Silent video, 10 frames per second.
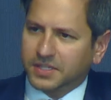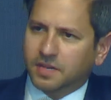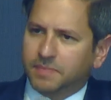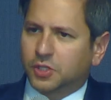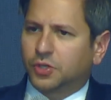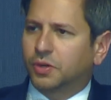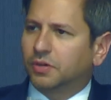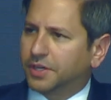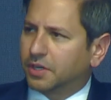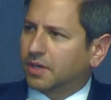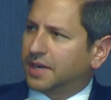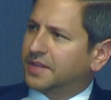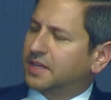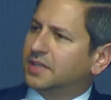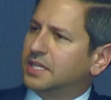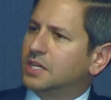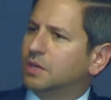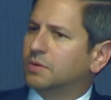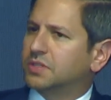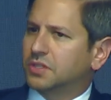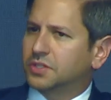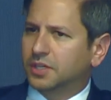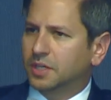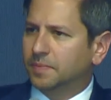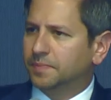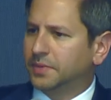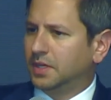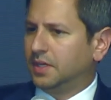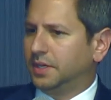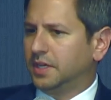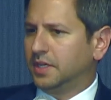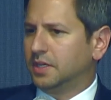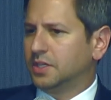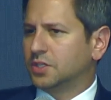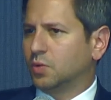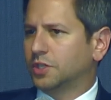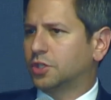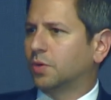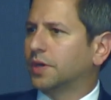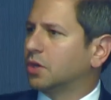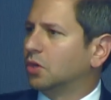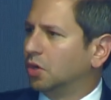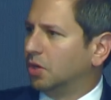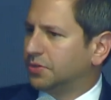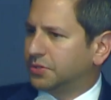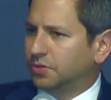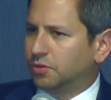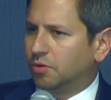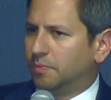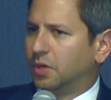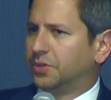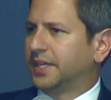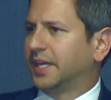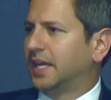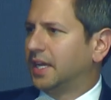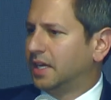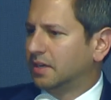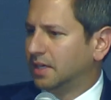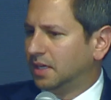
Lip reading: I mentioned earlier, I think the ecosystem is what's critical to building a